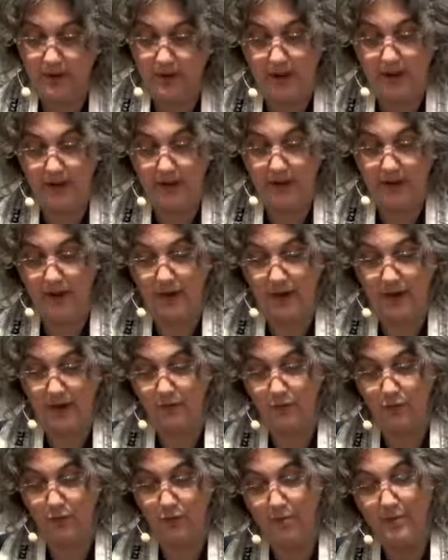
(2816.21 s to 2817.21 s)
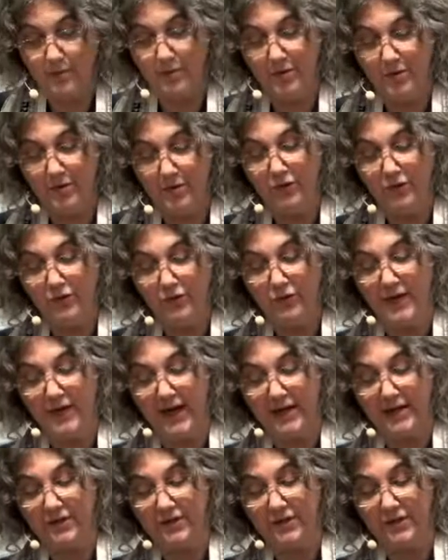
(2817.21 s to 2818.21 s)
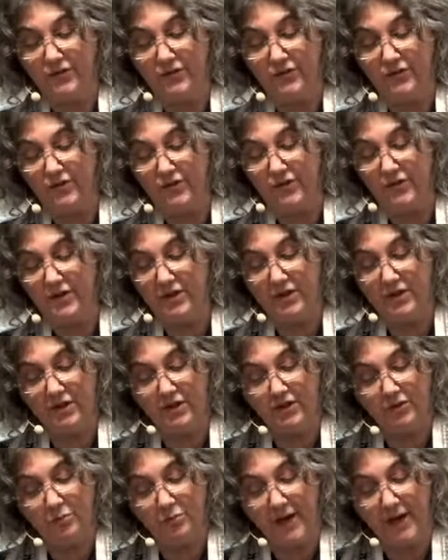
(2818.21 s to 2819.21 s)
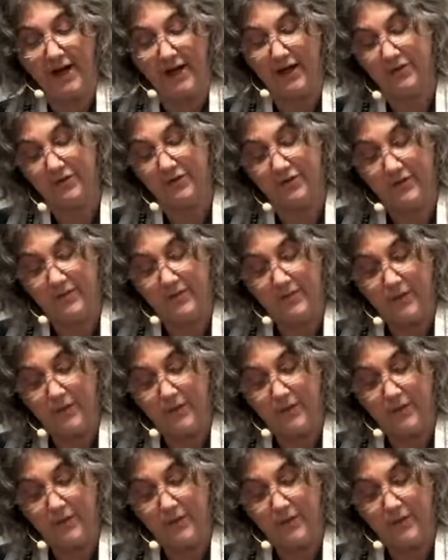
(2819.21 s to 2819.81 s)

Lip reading: And as we remember those who died at this season in years past,